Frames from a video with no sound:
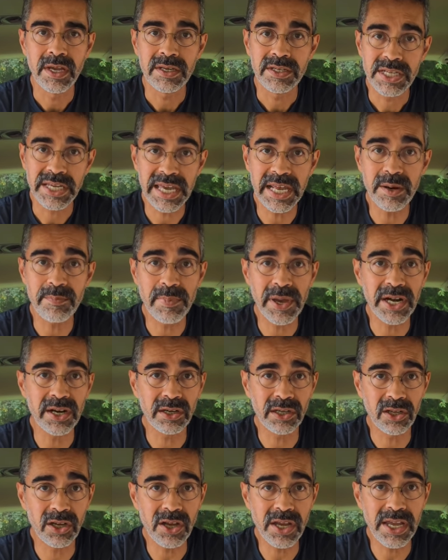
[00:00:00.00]
To get a
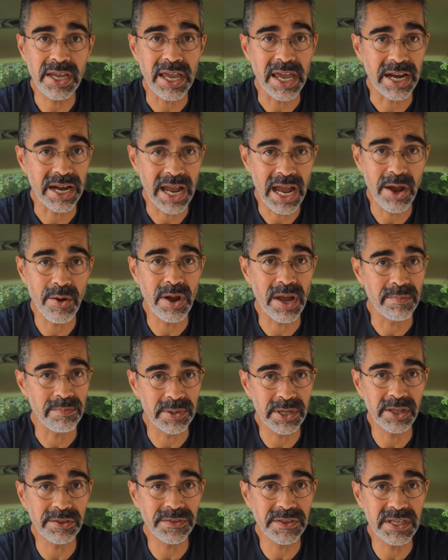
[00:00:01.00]
better look at how I
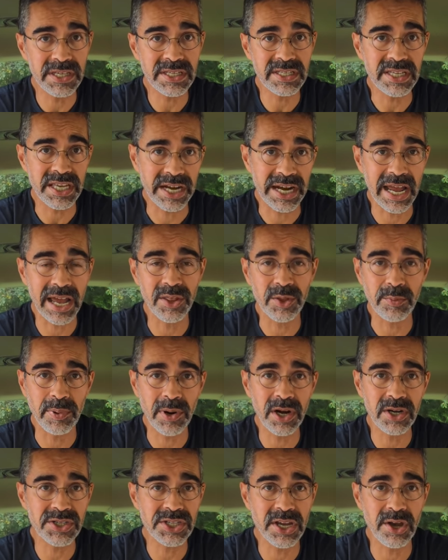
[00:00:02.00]
built this and how the
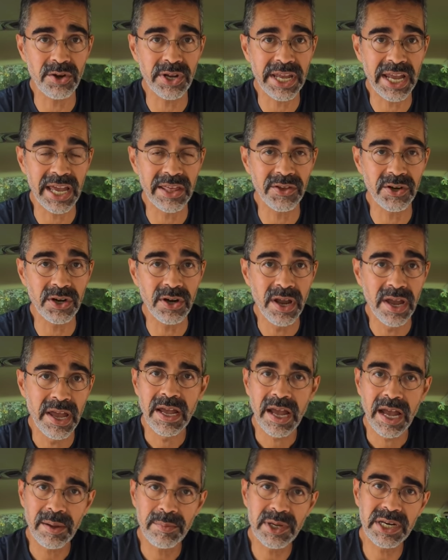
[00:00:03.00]
parts go together,
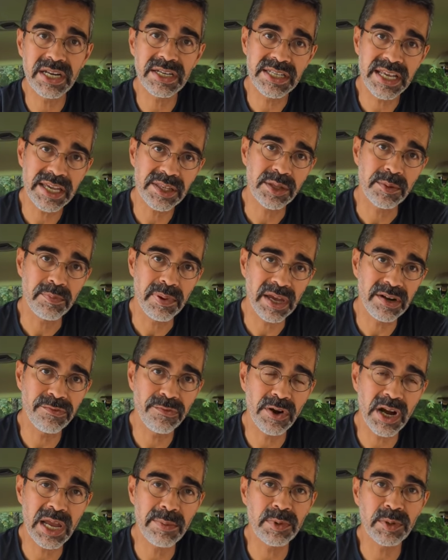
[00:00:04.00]
I'm going to take the bed
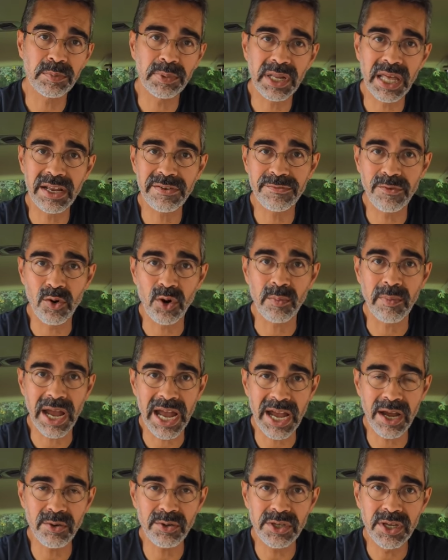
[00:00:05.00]
frame and platform
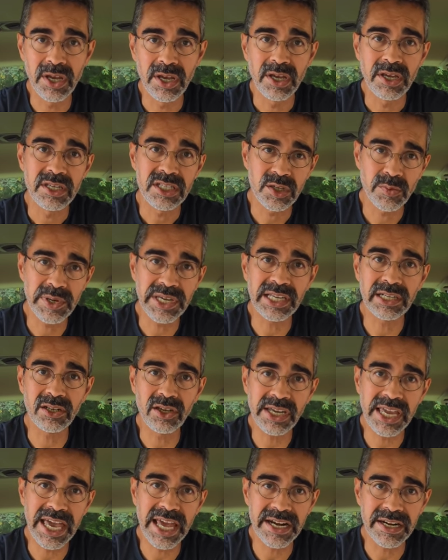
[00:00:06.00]
out so we can
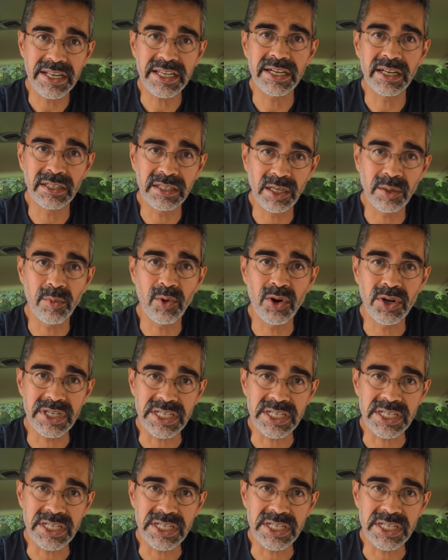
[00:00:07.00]
look at it in a little more